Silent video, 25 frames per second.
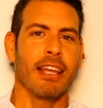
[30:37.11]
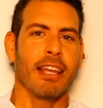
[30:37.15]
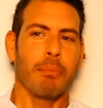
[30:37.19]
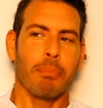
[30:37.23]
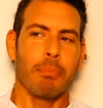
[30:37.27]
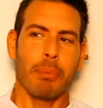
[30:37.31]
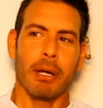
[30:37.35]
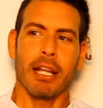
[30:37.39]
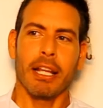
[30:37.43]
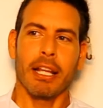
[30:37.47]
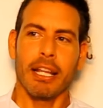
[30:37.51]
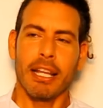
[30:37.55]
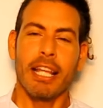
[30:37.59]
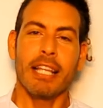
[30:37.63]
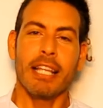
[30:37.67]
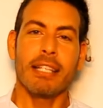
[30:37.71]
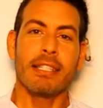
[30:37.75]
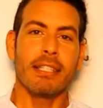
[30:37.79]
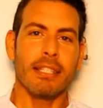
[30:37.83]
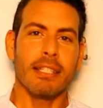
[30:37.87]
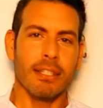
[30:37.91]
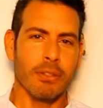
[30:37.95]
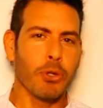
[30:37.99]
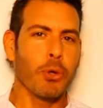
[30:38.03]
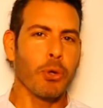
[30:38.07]
But it
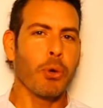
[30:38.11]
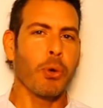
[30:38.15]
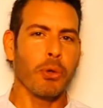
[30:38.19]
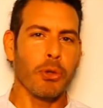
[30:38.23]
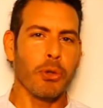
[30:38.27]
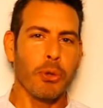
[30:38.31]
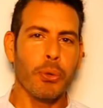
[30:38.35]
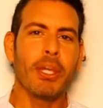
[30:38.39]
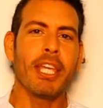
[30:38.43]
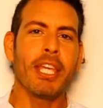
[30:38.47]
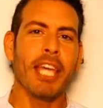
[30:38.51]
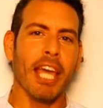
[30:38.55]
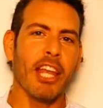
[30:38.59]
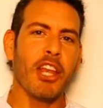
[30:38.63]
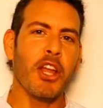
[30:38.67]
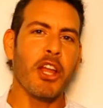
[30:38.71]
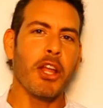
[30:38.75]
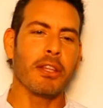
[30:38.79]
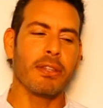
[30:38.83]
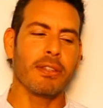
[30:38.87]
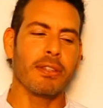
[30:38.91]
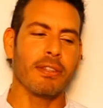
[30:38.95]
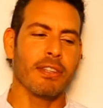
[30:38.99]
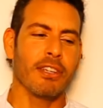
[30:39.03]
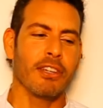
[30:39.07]
is, you
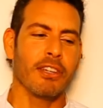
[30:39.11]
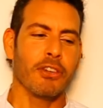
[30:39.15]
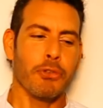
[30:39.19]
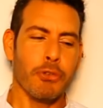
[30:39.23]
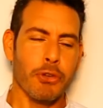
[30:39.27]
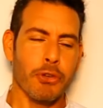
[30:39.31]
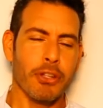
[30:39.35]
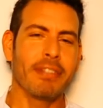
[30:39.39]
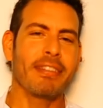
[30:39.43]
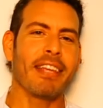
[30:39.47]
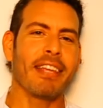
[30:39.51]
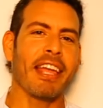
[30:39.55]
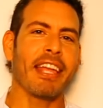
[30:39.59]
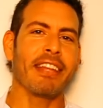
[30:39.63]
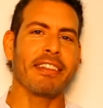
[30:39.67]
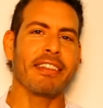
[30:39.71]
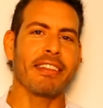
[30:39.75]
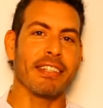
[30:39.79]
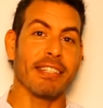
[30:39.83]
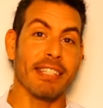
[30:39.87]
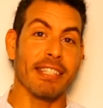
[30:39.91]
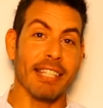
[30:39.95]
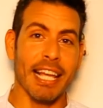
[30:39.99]
cannot retain this.